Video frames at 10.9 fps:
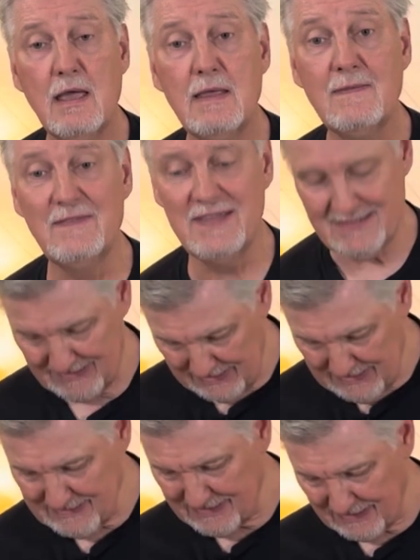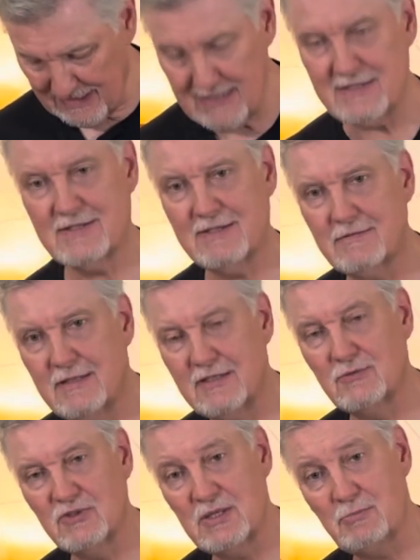This is the case. This
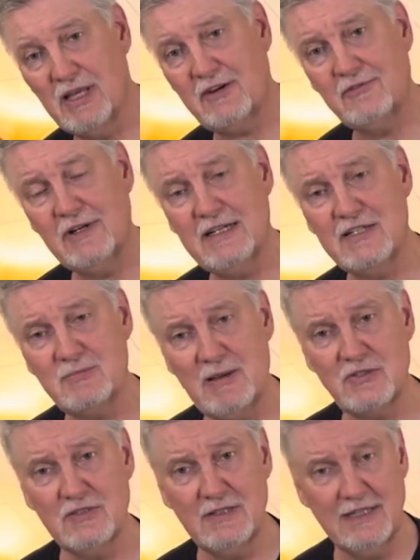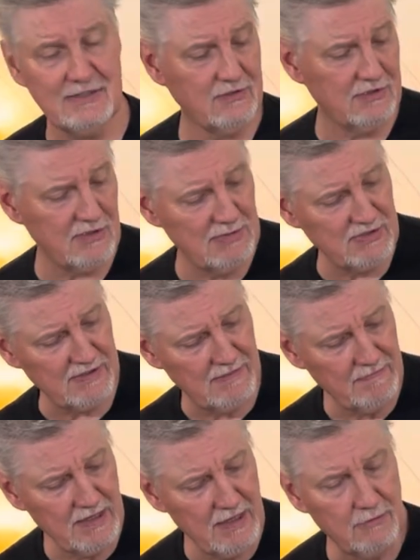was a Black Friday special last Christmas.
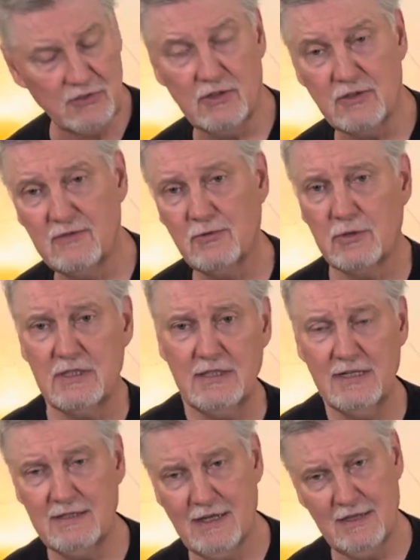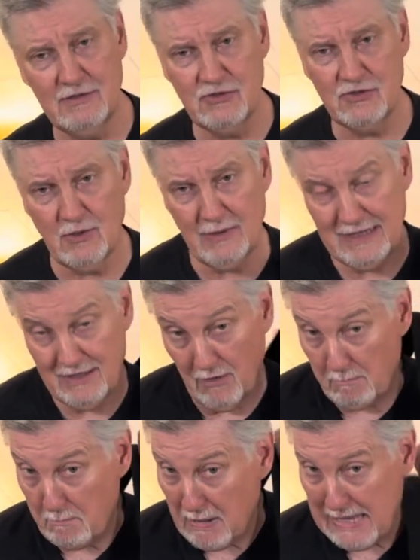It was $149. Joe had a
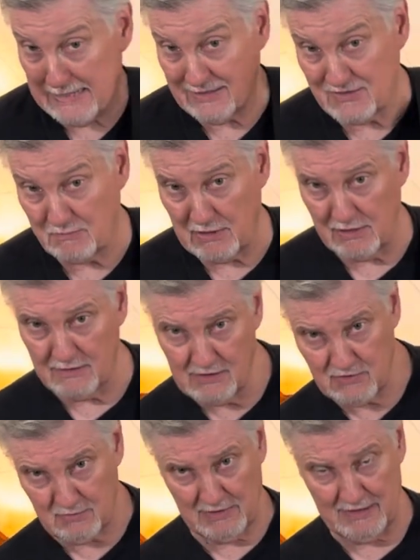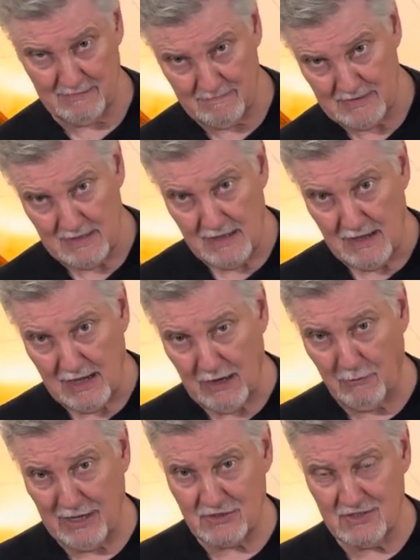bad experience with it. I
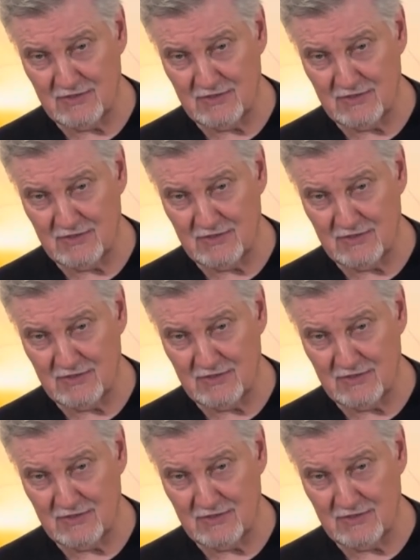watched his